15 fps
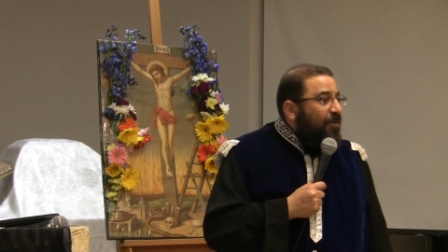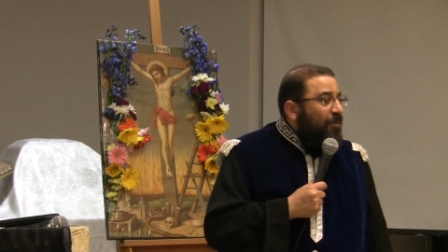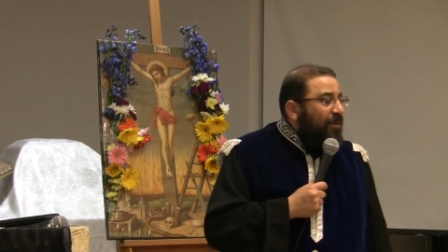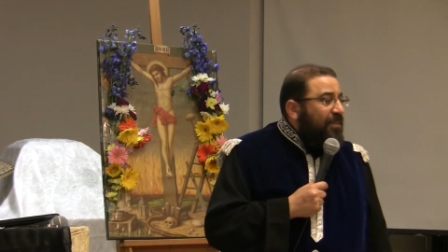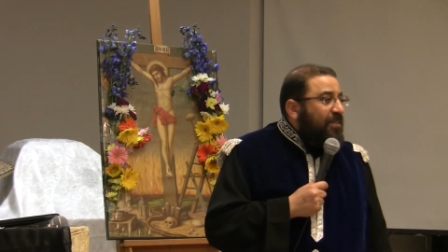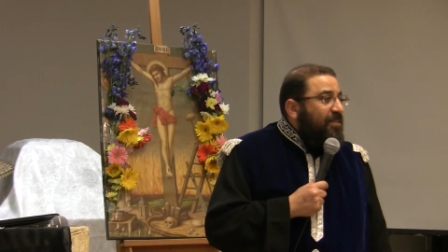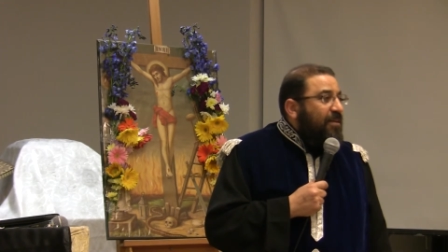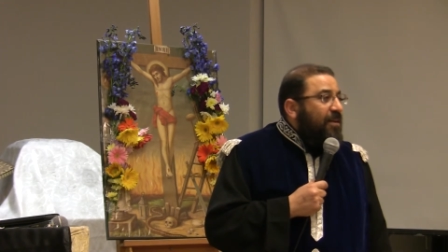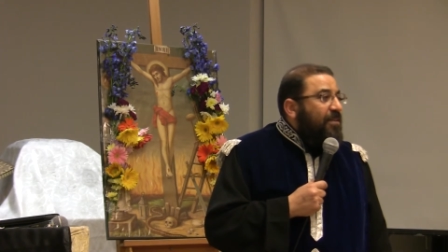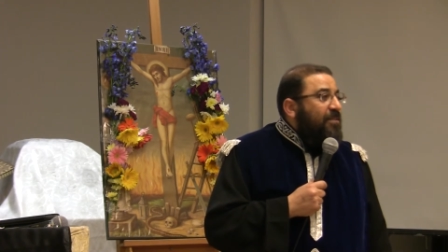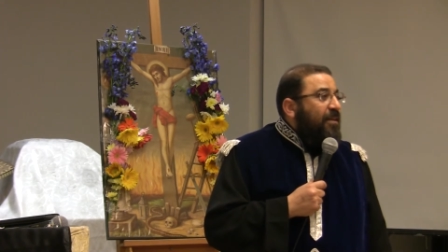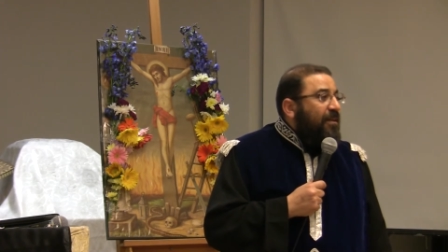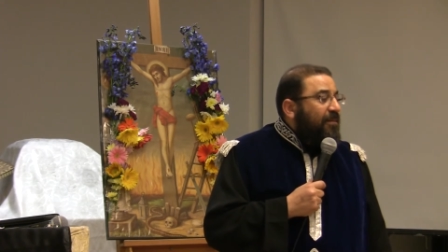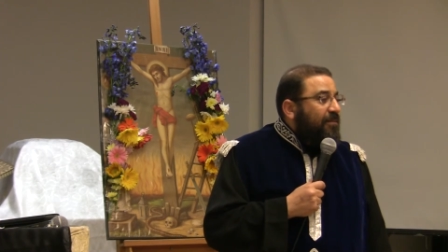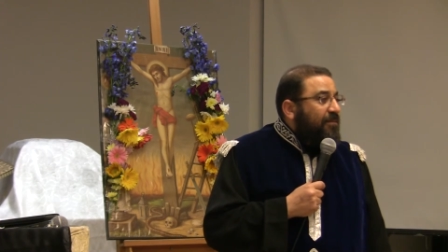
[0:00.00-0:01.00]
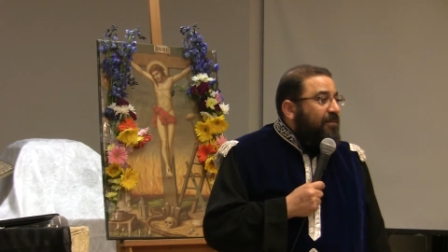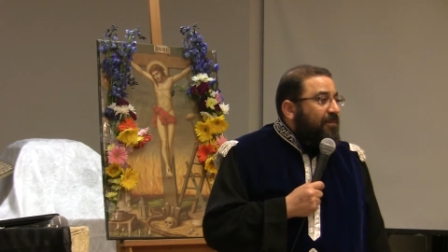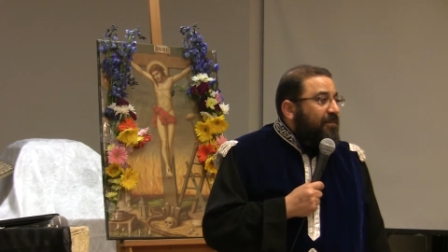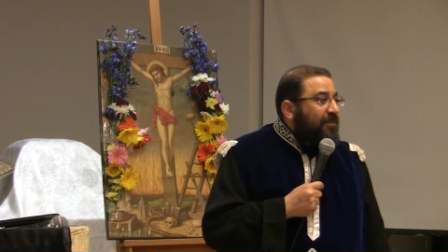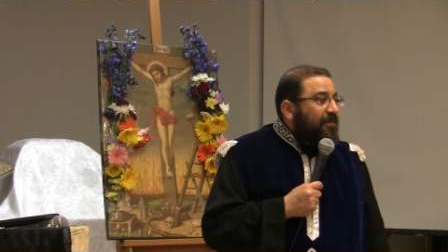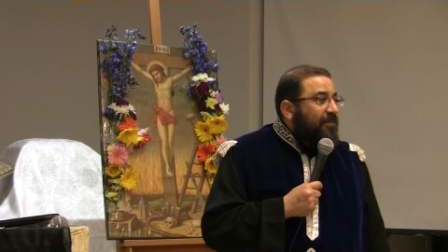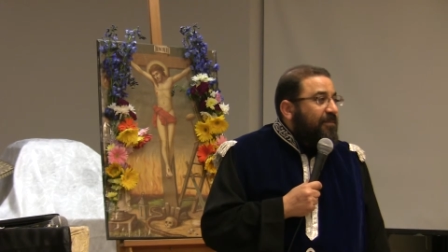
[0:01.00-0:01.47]
What is the result?
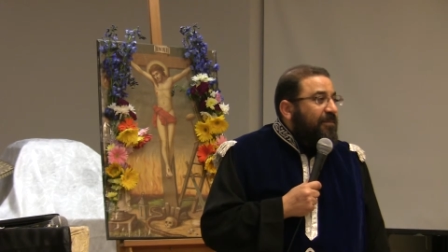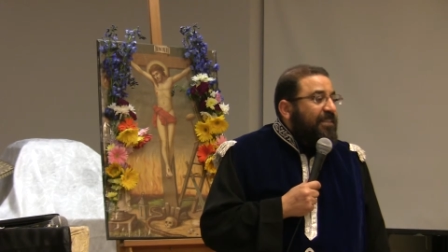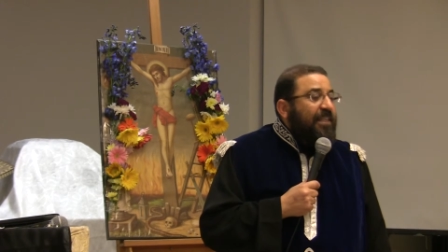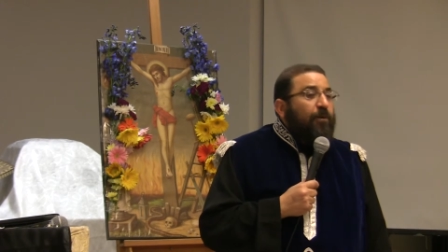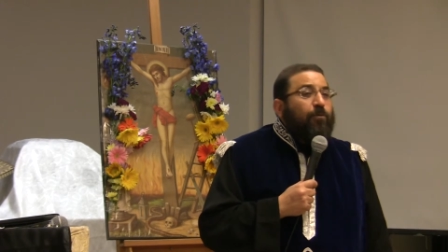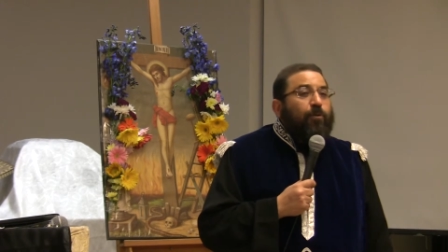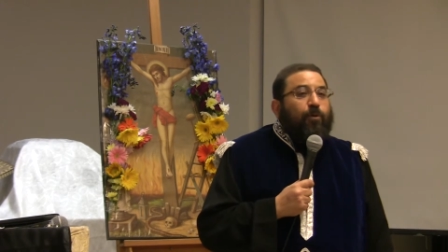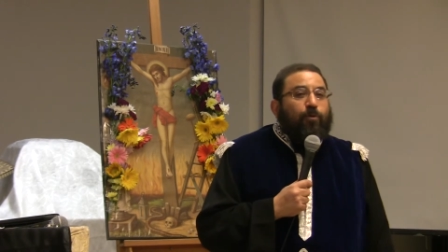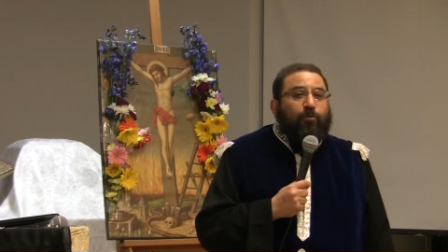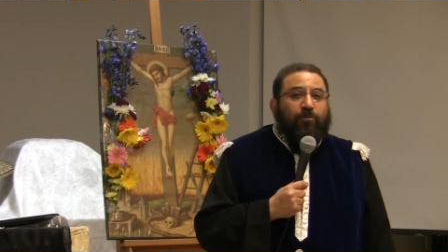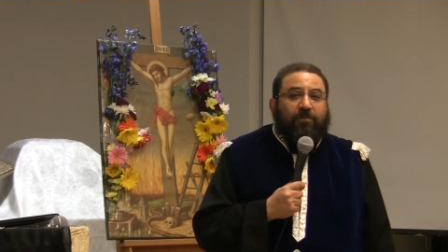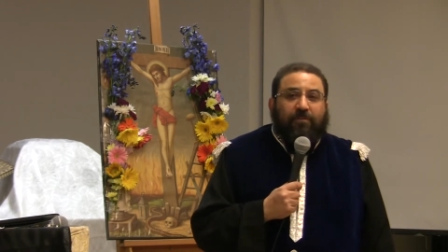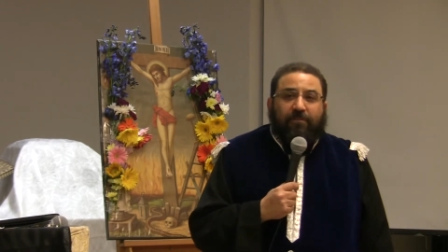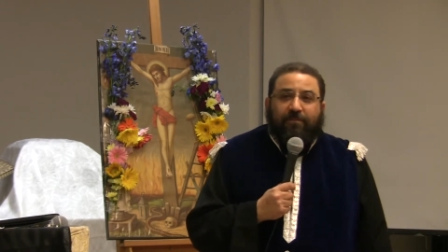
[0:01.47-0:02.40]
Download.